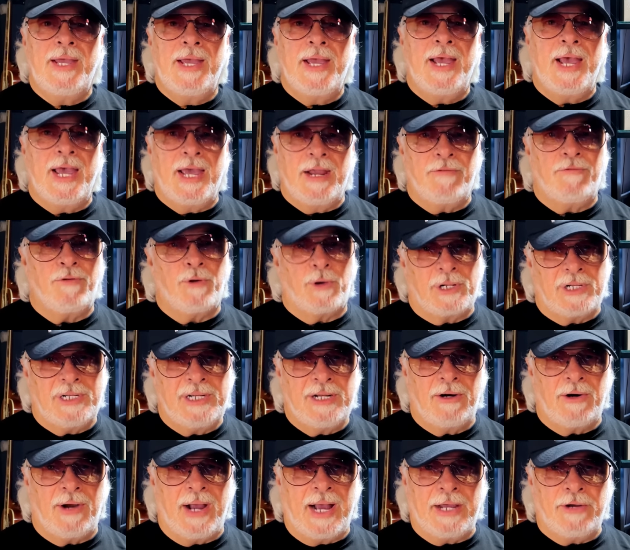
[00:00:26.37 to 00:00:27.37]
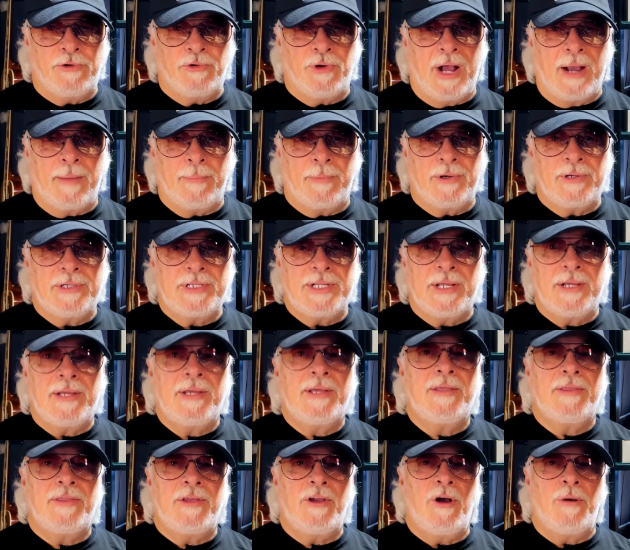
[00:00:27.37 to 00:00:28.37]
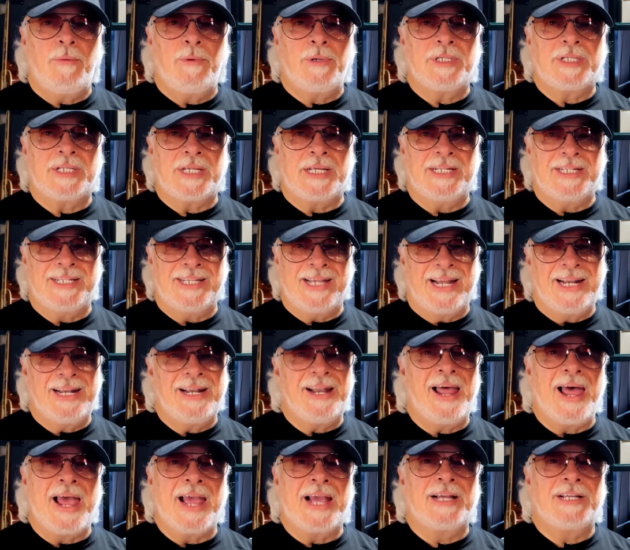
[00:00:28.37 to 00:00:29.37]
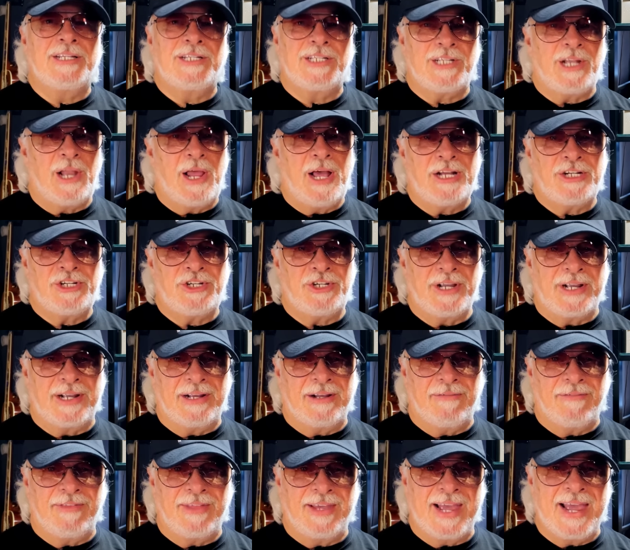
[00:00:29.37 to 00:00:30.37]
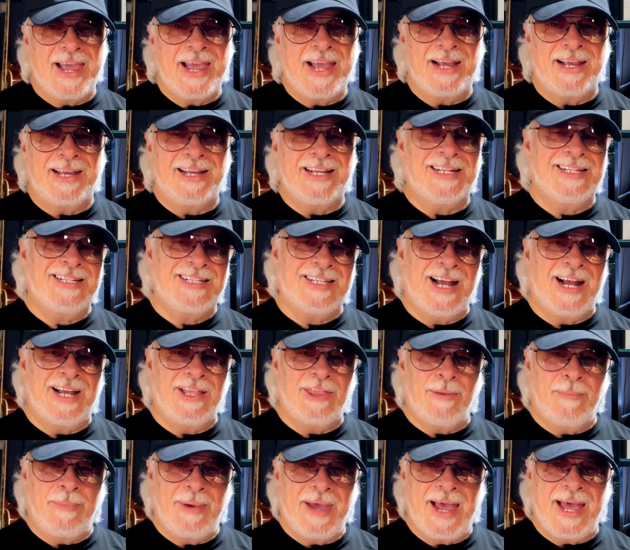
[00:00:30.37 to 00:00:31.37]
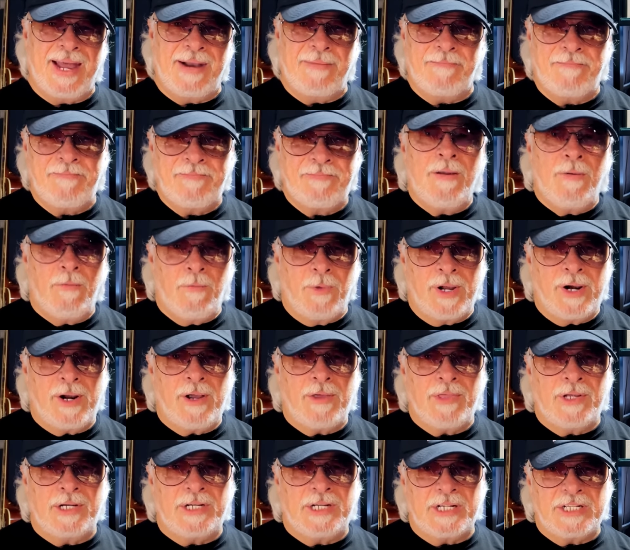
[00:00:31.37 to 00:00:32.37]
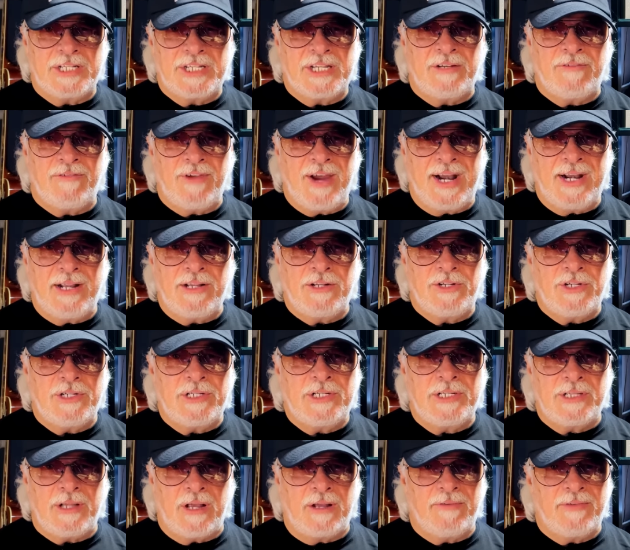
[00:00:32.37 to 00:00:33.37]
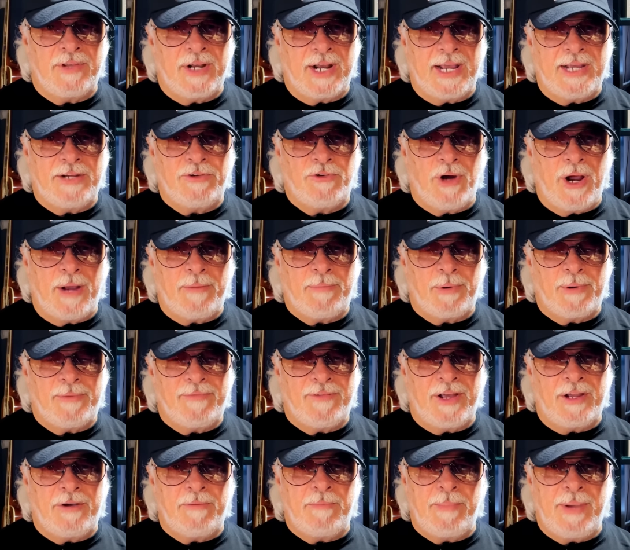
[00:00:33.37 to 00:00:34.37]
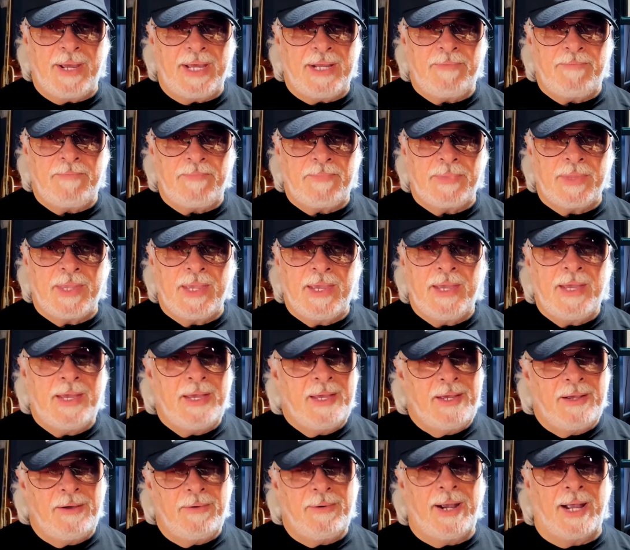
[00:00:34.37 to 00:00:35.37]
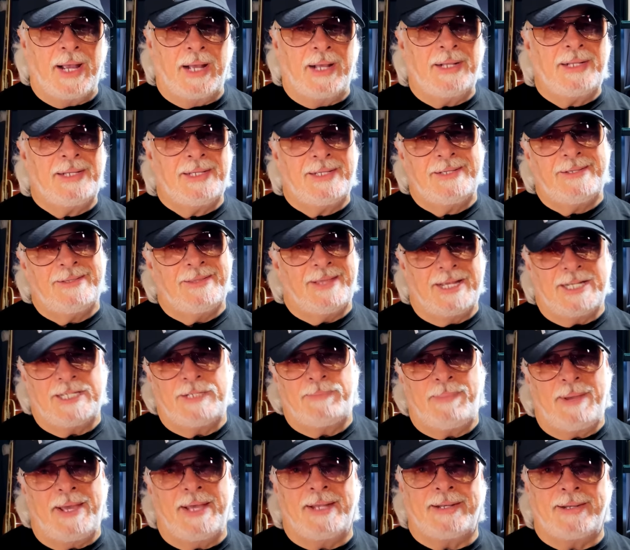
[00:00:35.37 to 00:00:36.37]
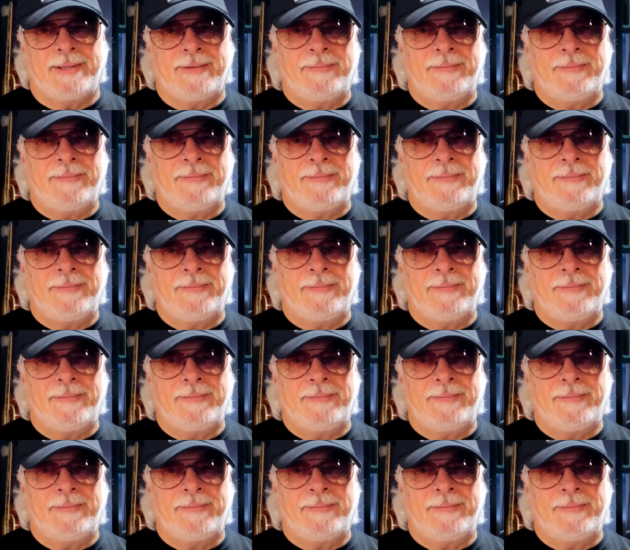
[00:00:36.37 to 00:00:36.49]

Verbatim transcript: And for clear eyedroppers, the almost zen-like sloshing of the ink inside the pen. What are the disadvantages of an eyedropper fountain pen? Well, they spit.